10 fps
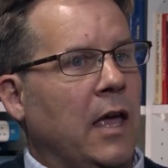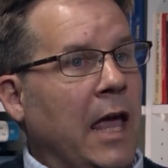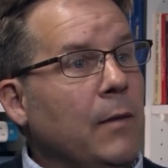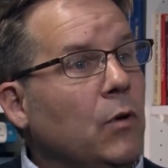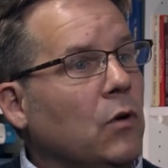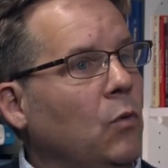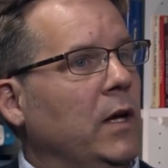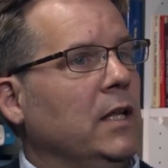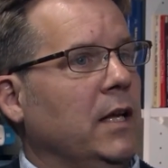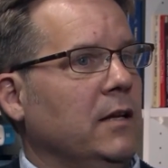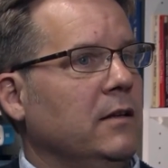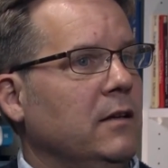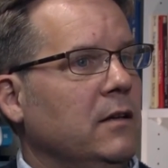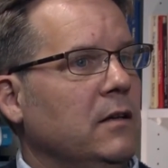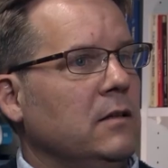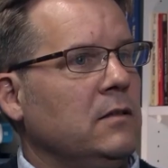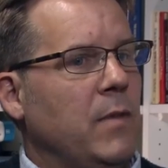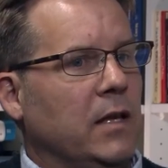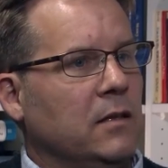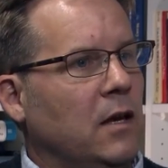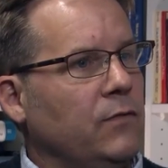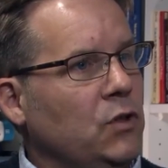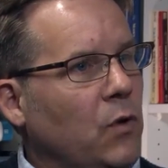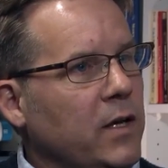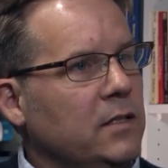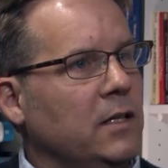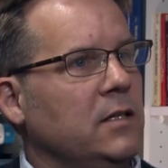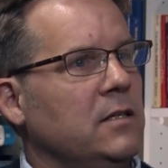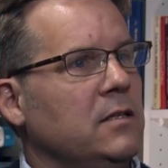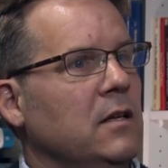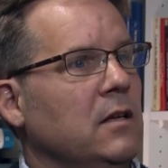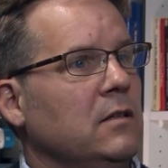able or willing to make the tough choices,